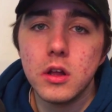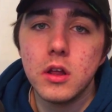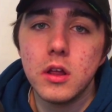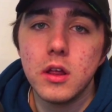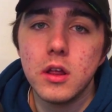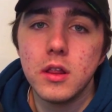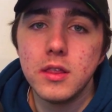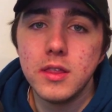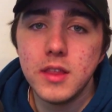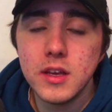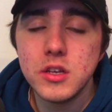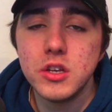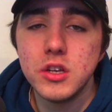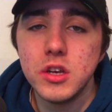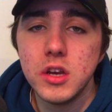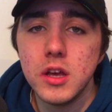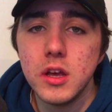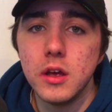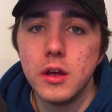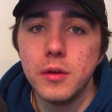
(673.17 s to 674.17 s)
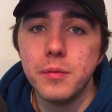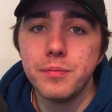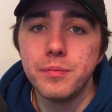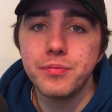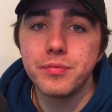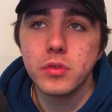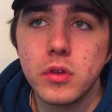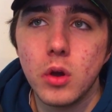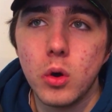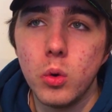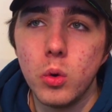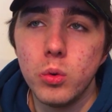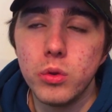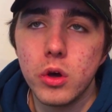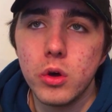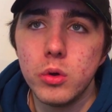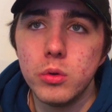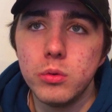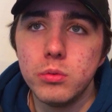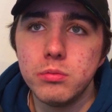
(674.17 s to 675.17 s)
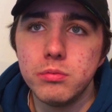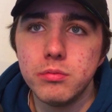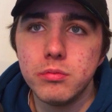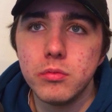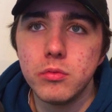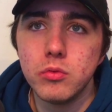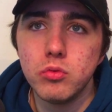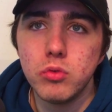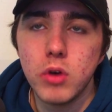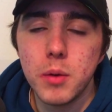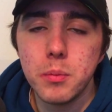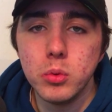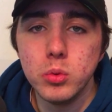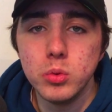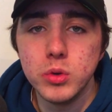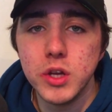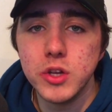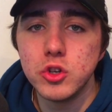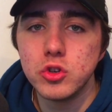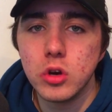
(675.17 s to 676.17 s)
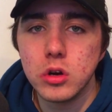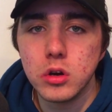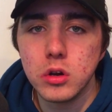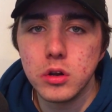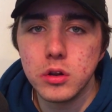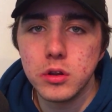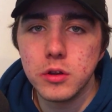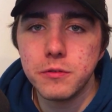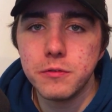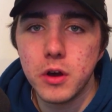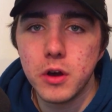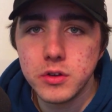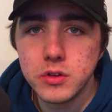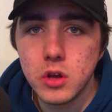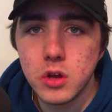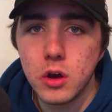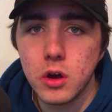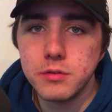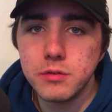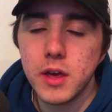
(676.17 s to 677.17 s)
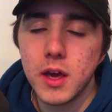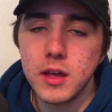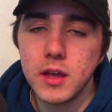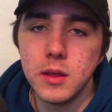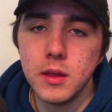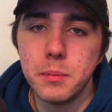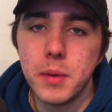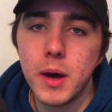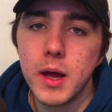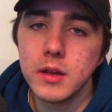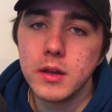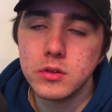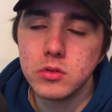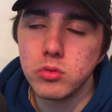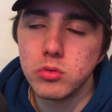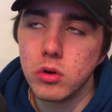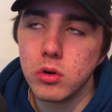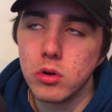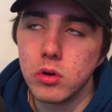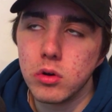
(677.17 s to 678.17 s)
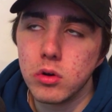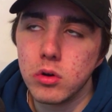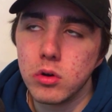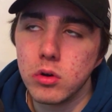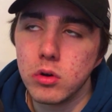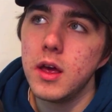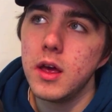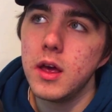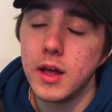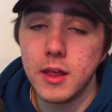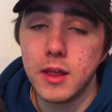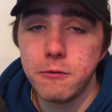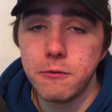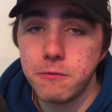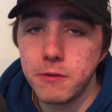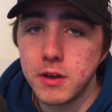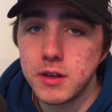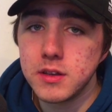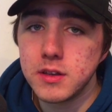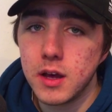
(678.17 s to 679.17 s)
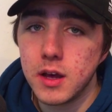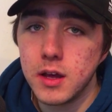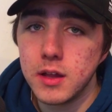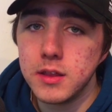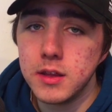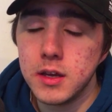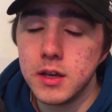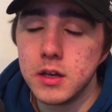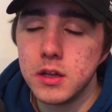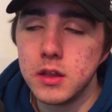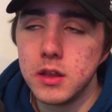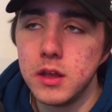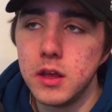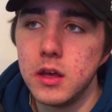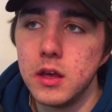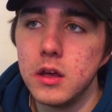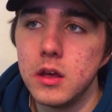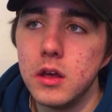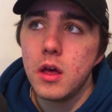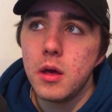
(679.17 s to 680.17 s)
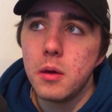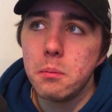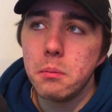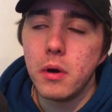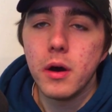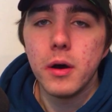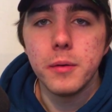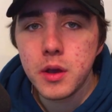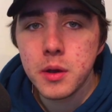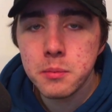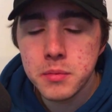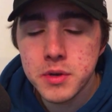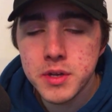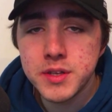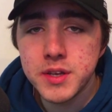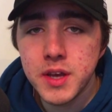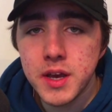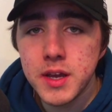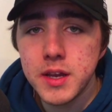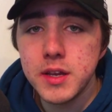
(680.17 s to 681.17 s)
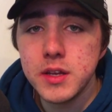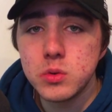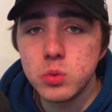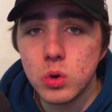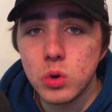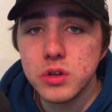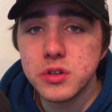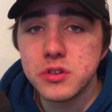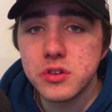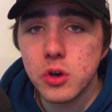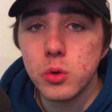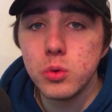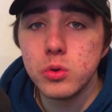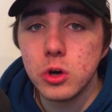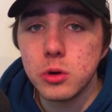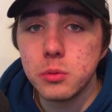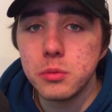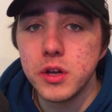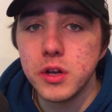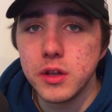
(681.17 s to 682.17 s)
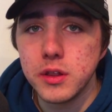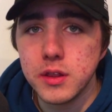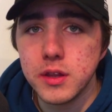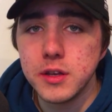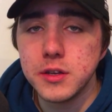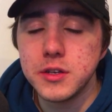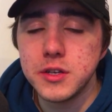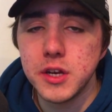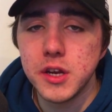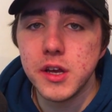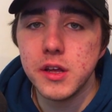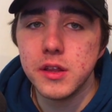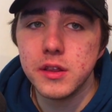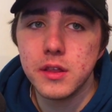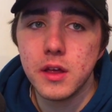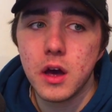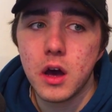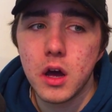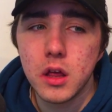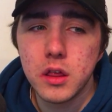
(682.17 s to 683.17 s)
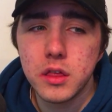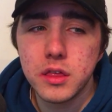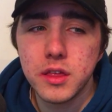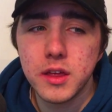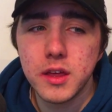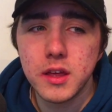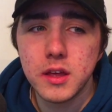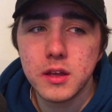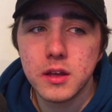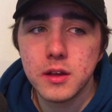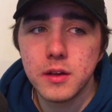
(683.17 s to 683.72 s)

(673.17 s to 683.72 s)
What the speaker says: this year, although Red Bull did struggle in the first half getting the balance right, and they fixed that at the end of the year. But Mercedes were so dominant this year that I think